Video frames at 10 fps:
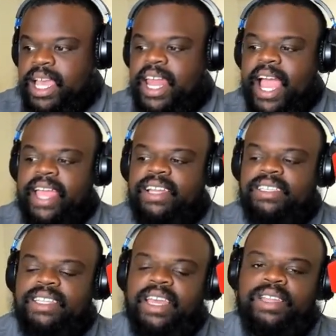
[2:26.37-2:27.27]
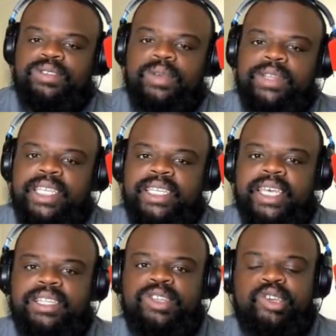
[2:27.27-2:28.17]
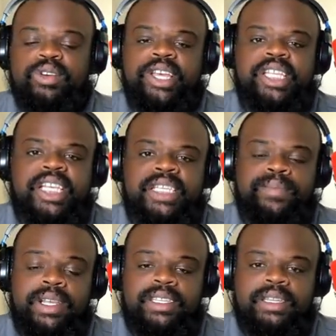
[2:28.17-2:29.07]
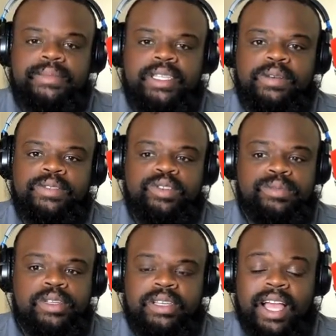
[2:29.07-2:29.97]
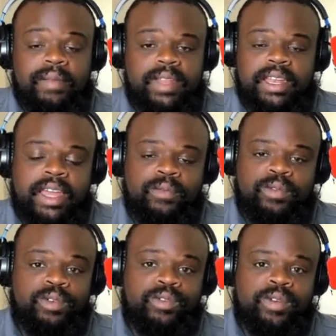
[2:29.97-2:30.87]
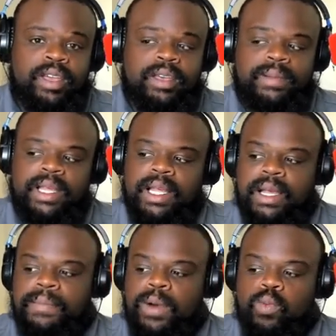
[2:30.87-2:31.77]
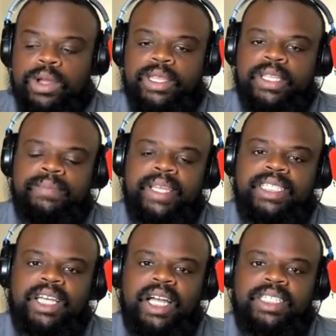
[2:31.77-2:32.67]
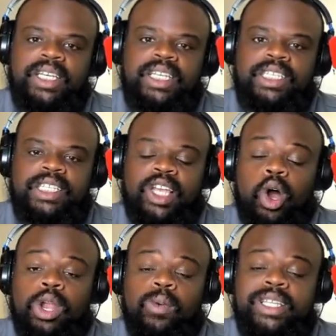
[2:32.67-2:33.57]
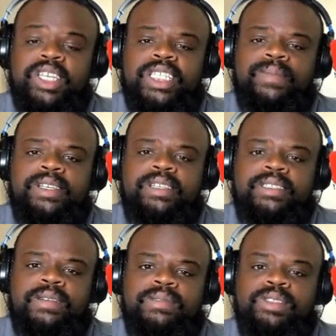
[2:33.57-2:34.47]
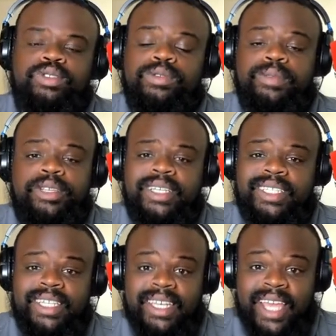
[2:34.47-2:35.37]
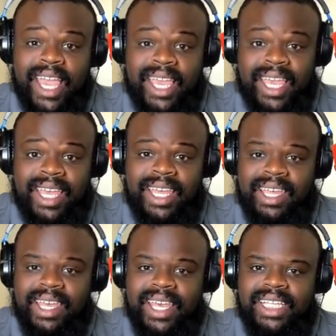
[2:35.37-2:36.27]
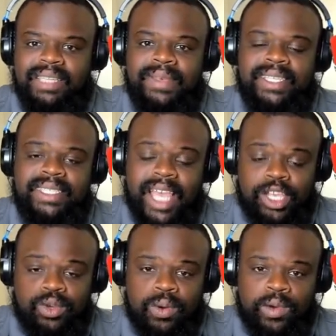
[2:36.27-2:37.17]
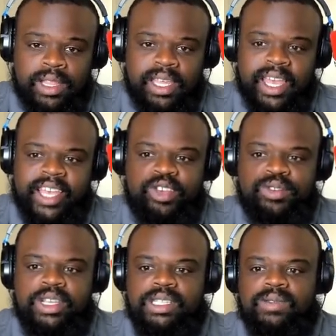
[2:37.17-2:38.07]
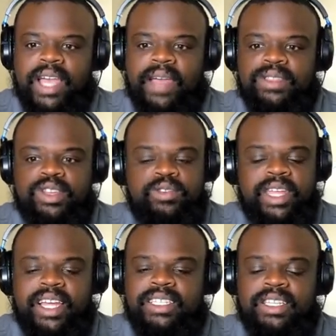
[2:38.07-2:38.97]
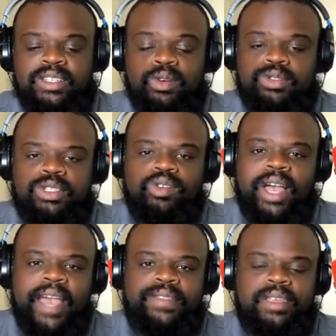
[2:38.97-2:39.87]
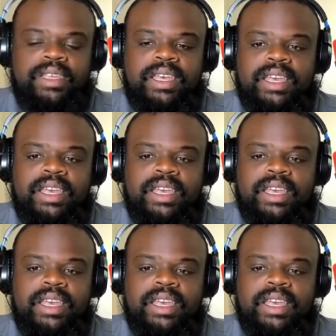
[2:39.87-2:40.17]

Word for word: And I understand and see what these kids are doing. They're expressing themselves through music. I've done that growing up. But what has been taught to us is the only way to express yourself through music today is to be sexual with it. And you just don't have to do that. Us adults don't have to